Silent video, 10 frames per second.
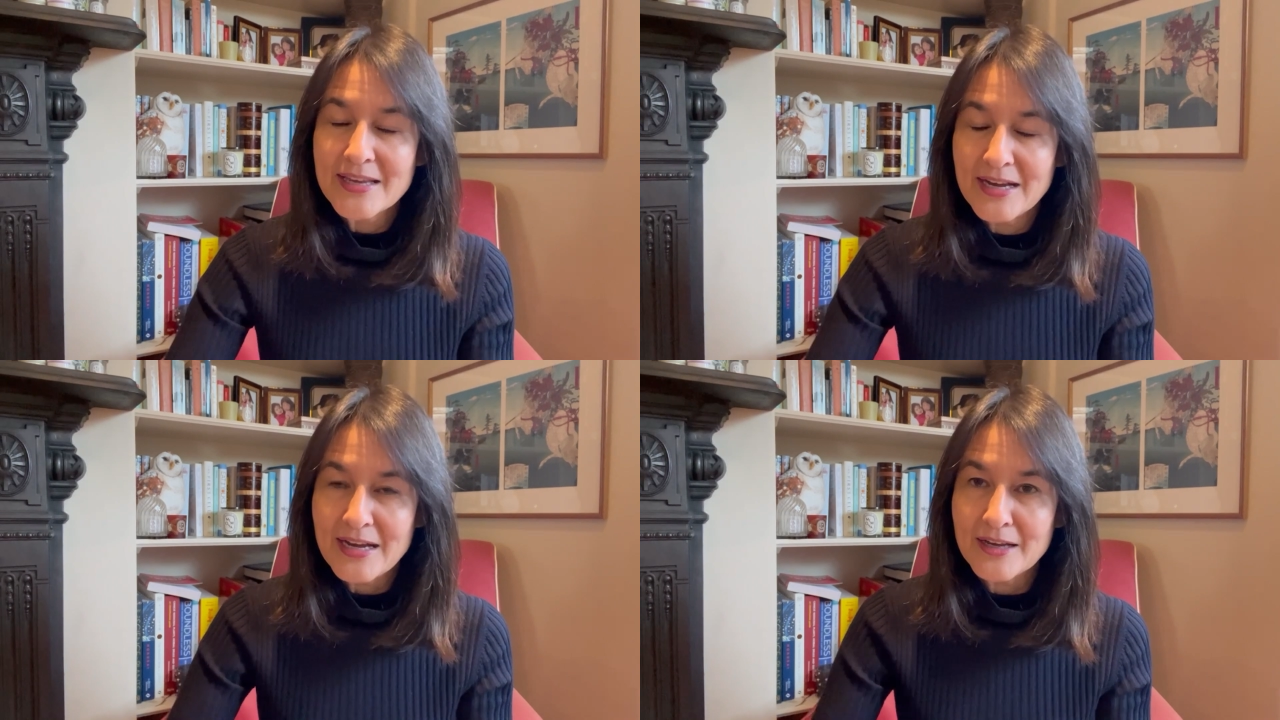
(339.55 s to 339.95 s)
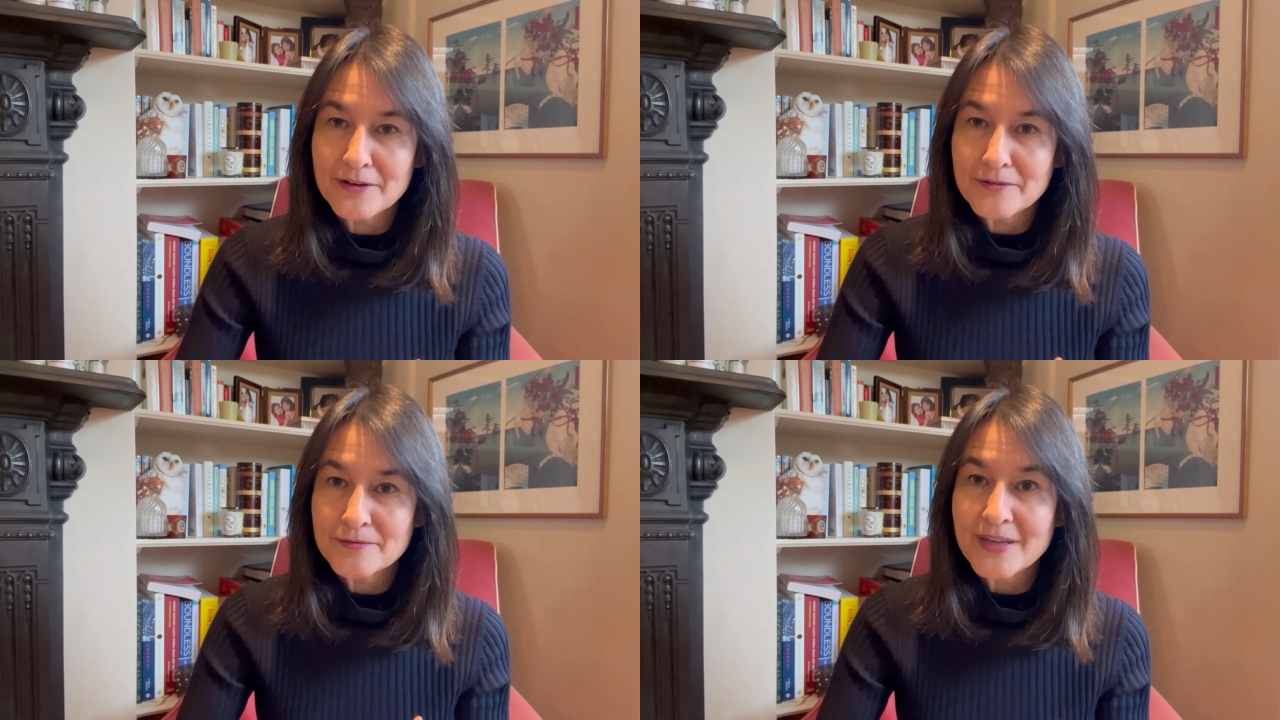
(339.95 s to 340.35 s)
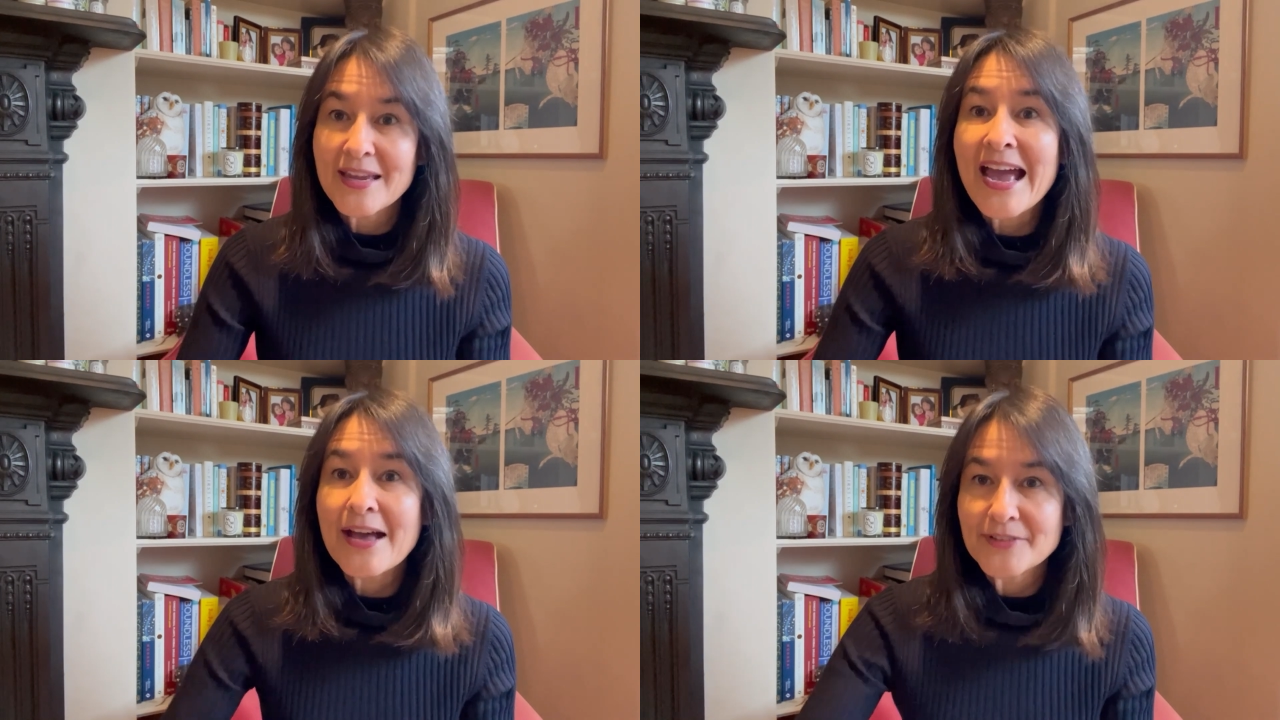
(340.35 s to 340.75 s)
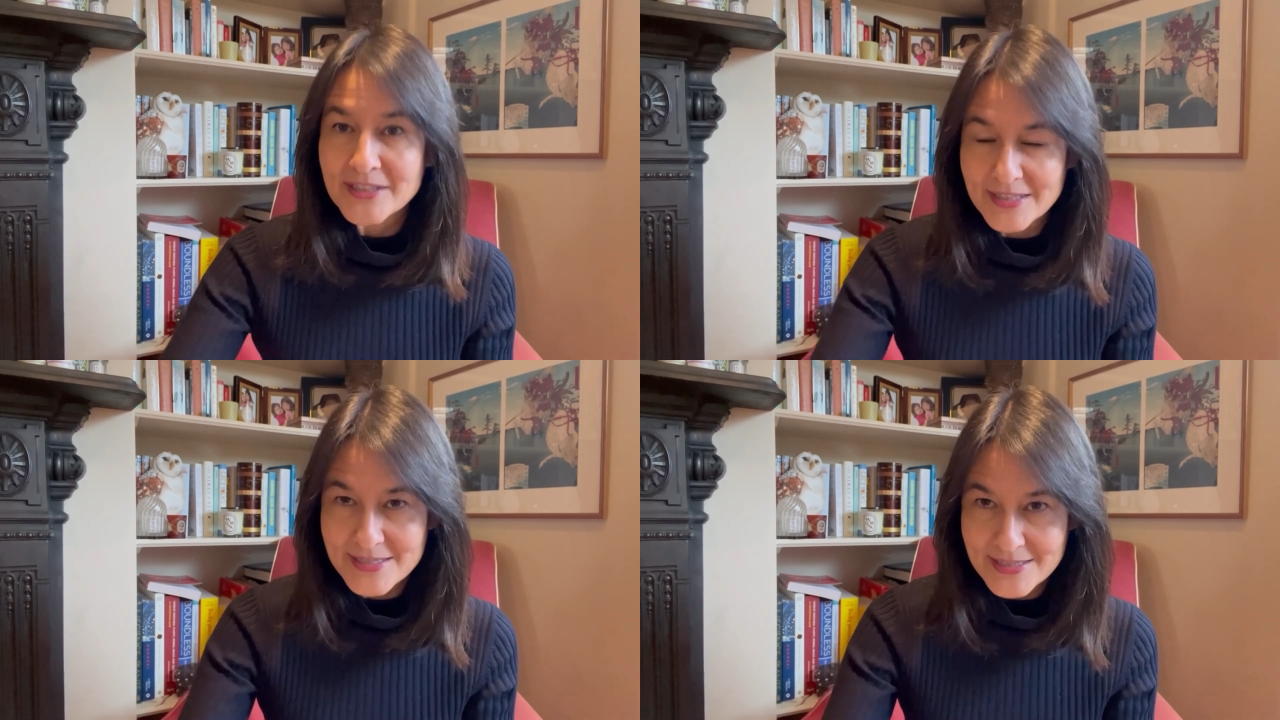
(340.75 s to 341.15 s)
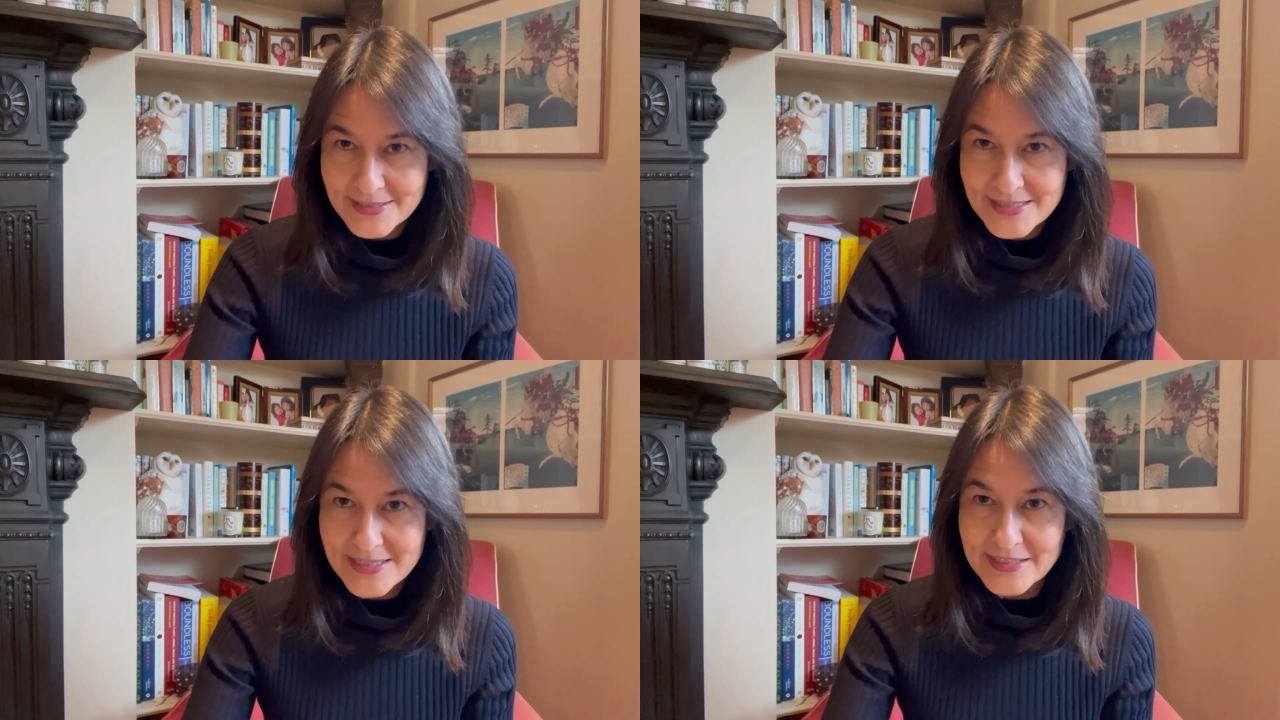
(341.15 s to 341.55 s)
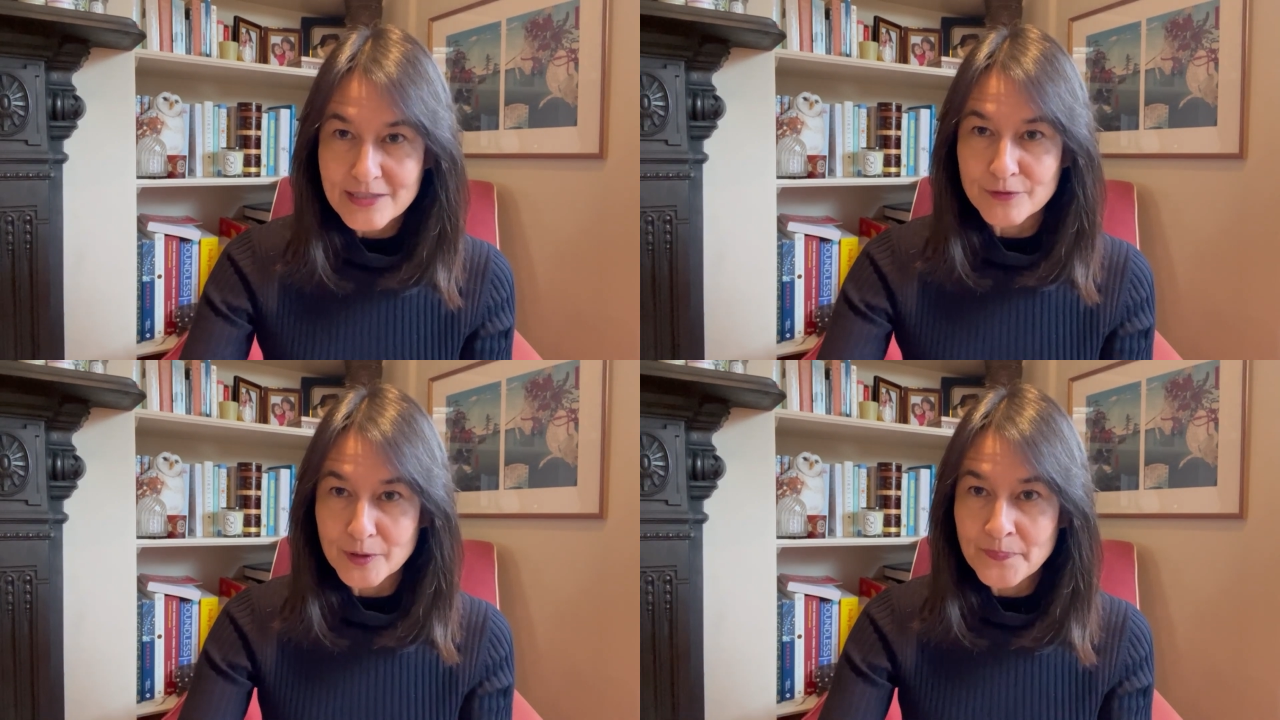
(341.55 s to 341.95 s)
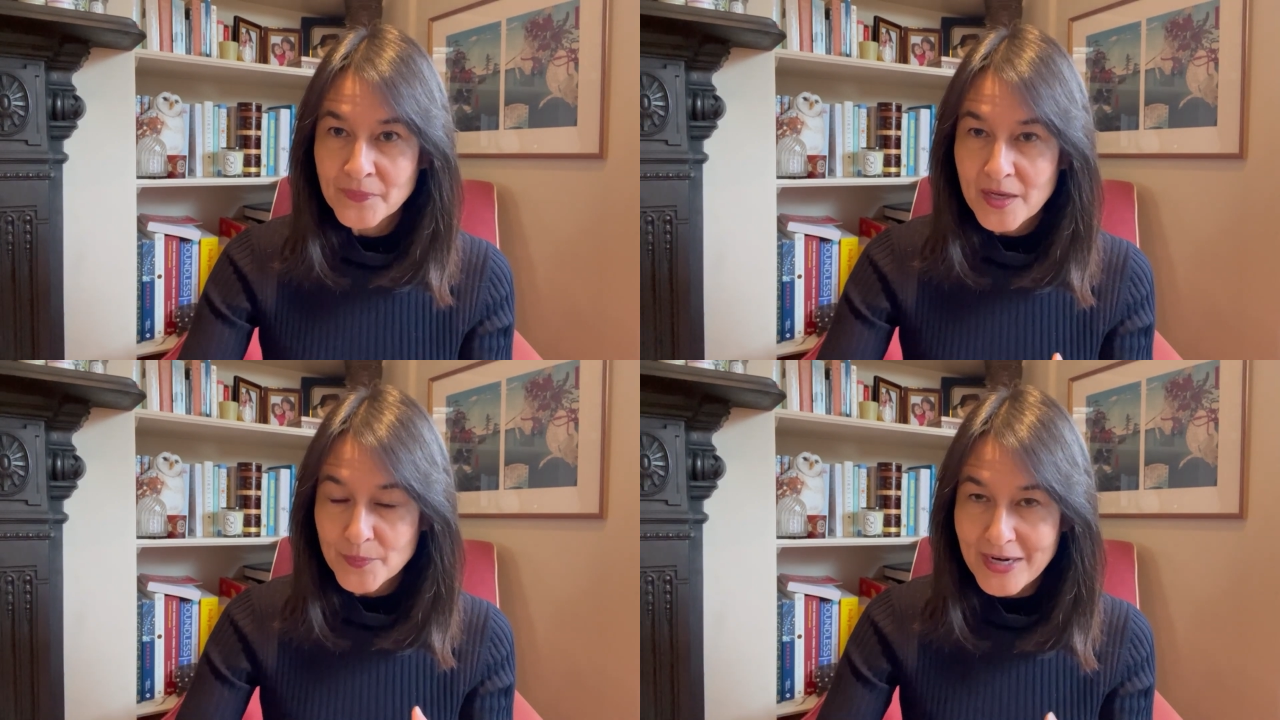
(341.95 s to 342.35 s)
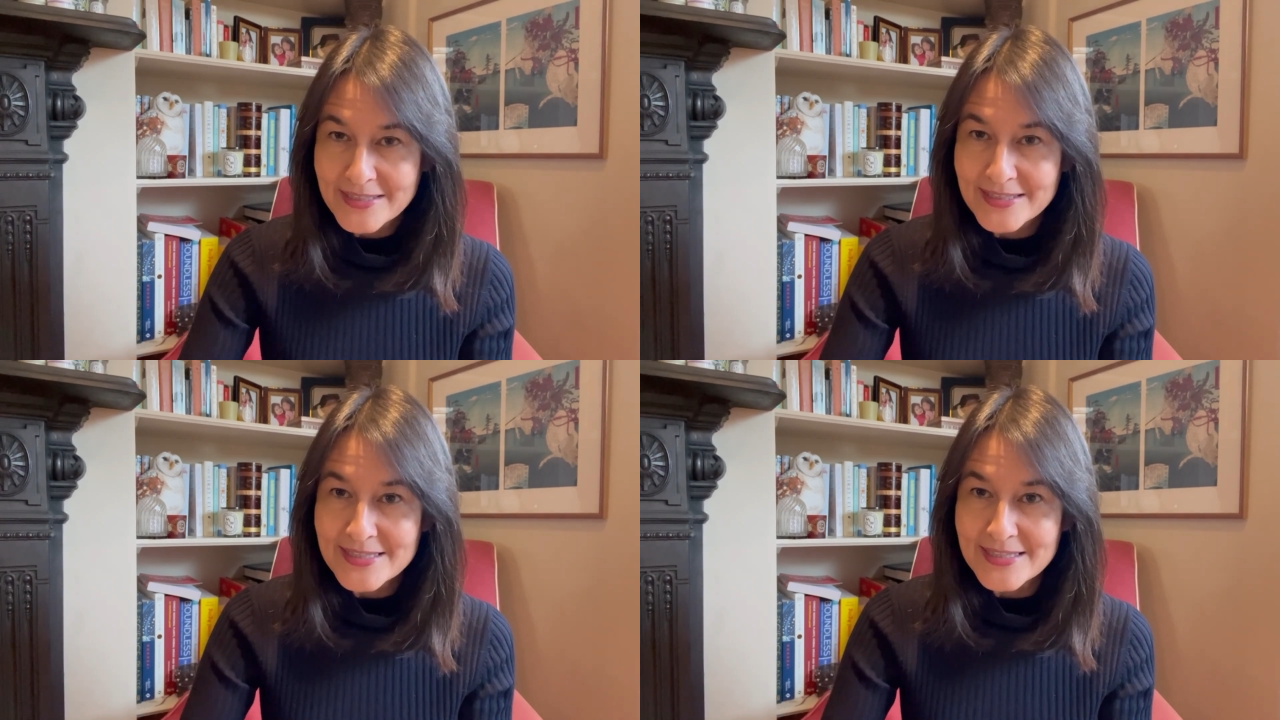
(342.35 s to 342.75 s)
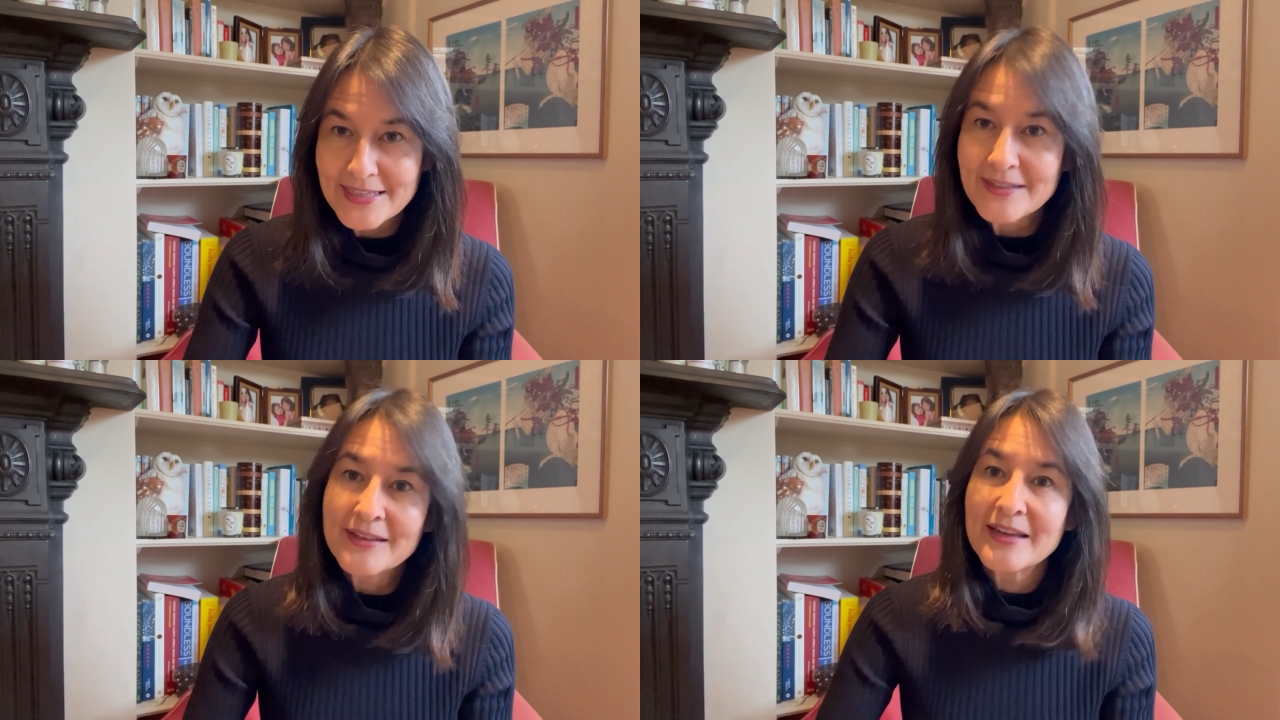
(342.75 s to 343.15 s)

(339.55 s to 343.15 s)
of having a successful pregnancy